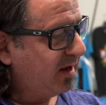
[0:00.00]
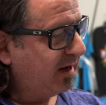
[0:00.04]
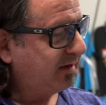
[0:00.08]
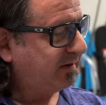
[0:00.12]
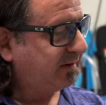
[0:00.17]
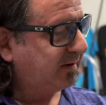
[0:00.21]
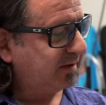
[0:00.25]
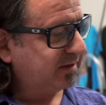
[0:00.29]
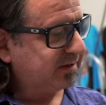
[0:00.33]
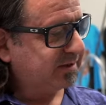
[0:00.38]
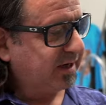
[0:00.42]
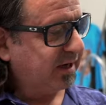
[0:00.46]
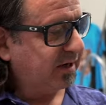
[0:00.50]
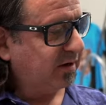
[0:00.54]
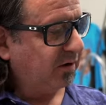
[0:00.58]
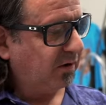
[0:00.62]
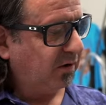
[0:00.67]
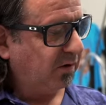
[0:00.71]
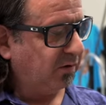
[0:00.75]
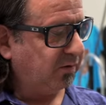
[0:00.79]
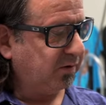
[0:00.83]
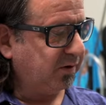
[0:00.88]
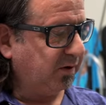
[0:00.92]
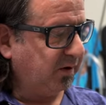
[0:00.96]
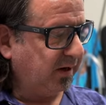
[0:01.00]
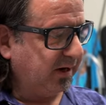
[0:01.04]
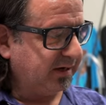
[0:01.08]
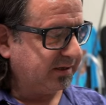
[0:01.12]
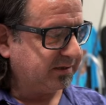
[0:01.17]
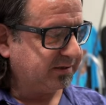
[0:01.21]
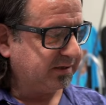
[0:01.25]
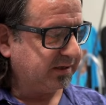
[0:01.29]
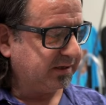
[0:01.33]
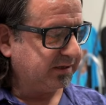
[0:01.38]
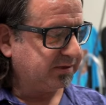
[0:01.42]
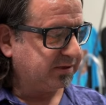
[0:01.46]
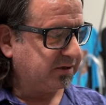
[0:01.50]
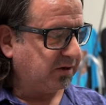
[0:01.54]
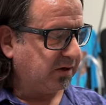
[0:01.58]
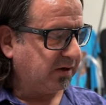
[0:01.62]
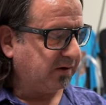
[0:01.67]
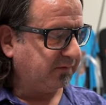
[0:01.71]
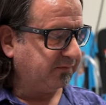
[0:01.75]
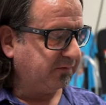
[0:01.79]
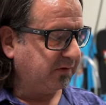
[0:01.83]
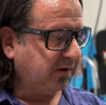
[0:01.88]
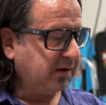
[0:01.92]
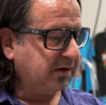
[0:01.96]
it does get all your excess
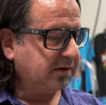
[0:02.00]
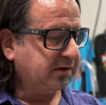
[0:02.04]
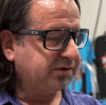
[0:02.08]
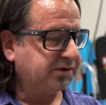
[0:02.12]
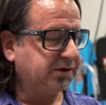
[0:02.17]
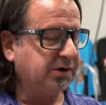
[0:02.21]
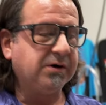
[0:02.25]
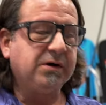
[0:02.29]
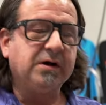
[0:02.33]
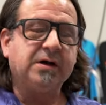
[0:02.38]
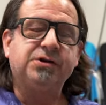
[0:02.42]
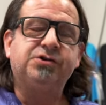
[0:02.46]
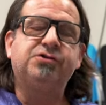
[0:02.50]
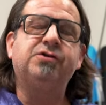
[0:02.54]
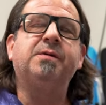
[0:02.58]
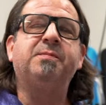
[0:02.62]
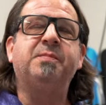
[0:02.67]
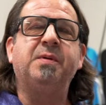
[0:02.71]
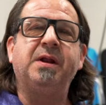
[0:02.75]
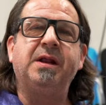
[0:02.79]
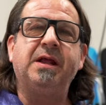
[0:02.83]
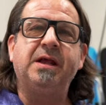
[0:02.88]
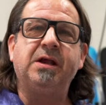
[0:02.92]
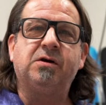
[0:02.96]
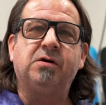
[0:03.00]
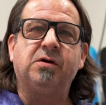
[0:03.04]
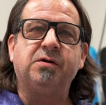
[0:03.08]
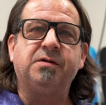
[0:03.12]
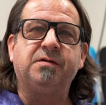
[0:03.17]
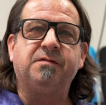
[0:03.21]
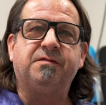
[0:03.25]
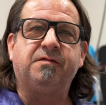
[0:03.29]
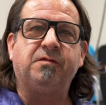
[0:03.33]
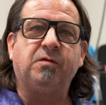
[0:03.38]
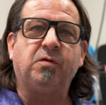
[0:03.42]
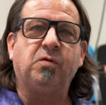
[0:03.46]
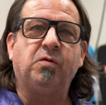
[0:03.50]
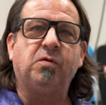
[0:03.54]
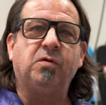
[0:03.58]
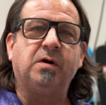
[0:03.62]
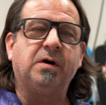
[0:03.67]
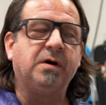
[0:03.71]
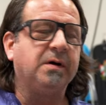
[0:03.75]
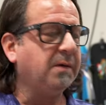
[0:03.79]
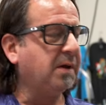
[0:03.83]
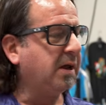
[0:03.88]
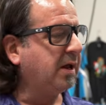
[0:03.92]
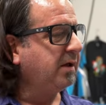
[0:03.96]
off, so you're not dripping ink on the
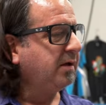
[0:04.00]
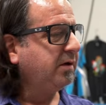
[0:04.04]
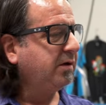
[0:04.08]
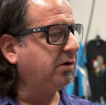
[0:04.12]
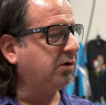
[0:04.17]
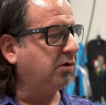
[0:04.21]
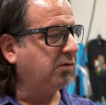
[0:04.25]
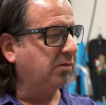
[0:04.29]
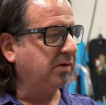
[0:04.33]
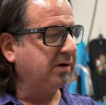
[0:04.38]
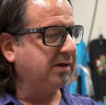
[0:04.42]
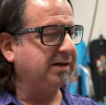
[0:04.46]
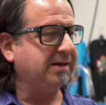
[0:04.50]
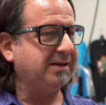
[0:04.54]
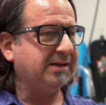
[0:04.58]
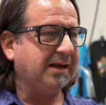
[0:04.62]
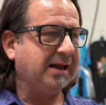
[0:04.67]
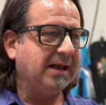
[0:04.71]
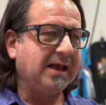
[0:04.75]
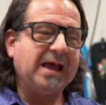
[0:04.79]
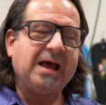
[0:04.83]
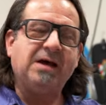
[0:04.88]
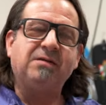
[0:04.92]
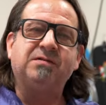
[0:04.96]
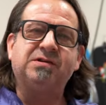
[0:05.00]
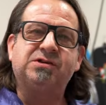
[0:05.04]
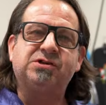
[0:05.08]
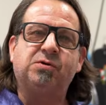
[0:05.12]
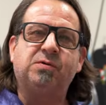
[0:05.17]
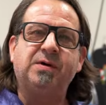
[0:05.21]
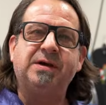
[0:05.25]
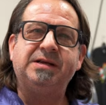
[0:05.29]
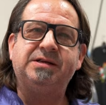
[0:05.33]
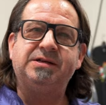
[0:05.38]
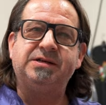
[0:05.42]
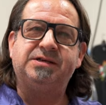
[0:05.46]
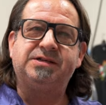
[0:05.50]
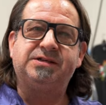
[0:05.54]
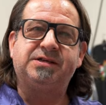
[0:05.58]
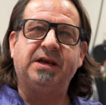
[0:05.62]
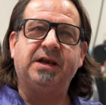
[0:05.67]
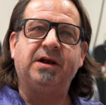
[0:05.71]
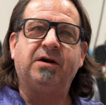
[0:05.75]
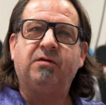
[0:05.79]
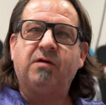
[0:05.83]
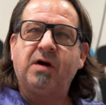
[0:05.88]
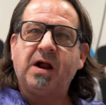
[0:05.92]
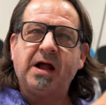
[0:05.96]
floor. You don't want to have a squeegee
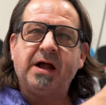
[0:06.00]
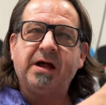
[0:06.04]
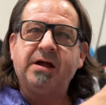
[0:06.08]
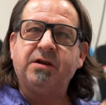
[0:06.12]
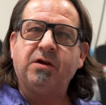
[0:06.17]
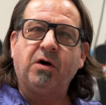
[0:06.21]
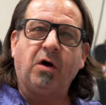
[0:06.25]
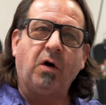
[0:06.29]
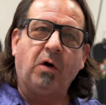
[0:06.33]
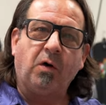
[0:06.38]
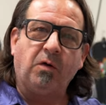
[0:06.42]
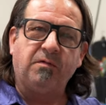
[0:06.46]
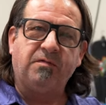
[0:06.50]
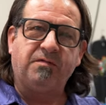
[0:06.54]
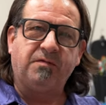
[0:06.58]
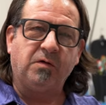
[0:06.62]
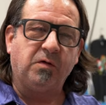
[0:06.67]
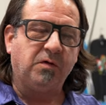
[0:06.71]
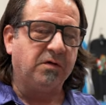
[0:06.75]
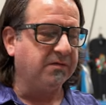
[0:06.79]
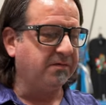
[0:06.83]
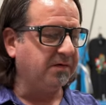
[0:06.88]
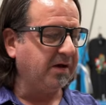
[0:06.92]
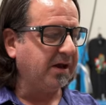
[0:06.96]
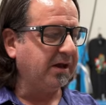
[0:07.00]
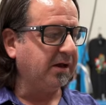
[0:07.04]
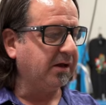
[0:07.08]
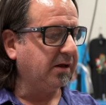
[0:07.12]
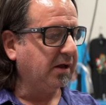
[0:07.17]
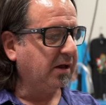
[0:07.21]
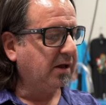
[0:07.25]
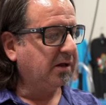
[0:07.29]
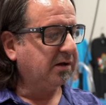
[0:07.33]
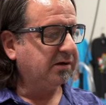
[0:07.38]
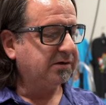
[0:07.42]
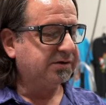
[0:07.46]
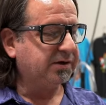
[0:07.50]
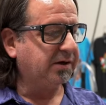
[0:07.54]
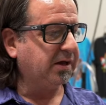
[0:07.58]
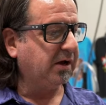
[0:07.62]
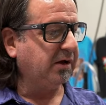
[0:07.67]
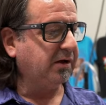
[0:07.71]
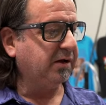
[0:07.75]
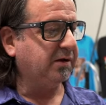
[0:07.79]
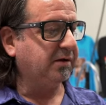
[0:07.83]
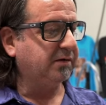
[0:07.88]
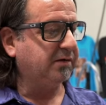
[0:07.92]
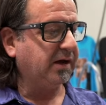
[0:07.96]
sitting around all full of ink. So now
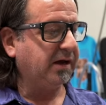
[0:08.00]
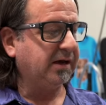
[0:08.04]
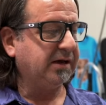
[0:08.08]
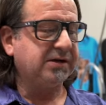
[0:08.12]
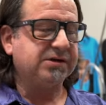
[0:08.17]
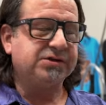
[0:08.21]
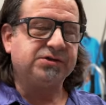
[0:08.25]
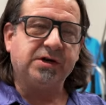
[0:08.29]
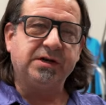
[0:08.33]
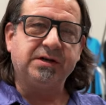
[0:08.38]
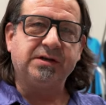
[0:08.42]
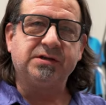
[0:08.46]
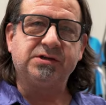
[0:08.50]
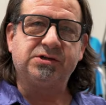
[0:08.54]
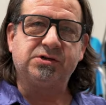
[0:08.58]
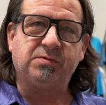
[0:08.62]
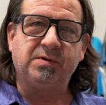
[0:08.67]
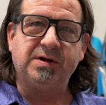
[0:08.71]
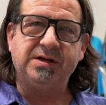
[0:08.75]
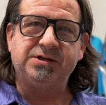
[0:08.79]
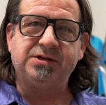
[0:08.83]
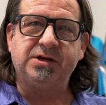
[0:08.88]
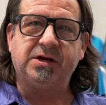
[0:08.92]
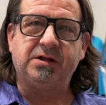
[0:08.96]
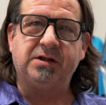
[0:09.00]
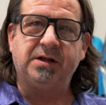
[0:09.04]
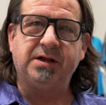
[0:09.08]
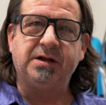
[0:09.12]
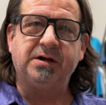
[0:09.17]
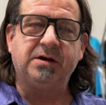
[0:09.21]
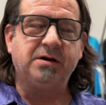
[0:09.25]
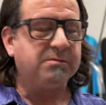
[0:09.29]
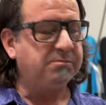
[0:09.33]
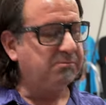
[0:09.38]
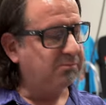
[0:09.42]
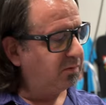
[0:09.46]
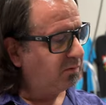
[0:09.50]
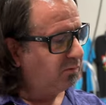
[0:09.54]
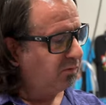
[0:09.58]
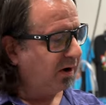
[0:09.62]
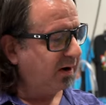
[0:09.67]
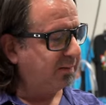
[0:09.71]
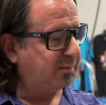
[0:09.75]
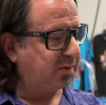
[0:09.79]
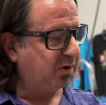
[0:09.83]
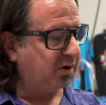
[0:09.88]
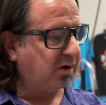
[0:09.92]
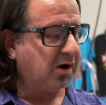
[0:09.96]
you can take it straight to the squeegee cleaner,
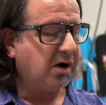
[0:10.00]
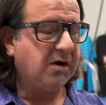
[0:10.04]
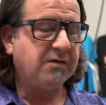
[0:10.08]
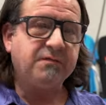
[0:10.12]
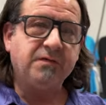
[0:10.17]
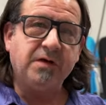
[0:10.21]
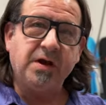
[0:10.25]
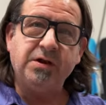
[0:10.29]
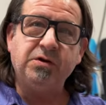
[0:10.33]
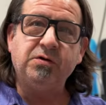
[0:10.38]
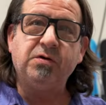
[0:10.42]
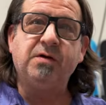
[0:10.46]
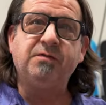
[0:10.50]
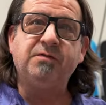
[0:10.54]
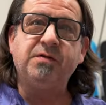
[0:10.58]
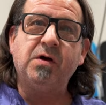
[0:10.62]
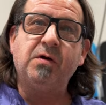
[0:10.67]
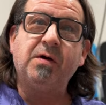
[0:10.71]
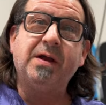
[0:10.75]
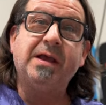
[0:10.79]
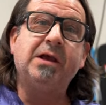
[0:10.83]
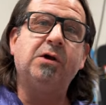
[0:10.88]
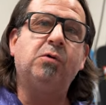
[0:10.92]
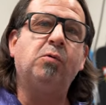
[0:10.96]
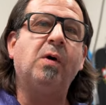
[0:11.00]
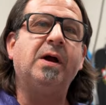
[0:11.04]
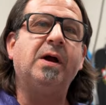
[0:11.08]
wipe it off, and you have no ink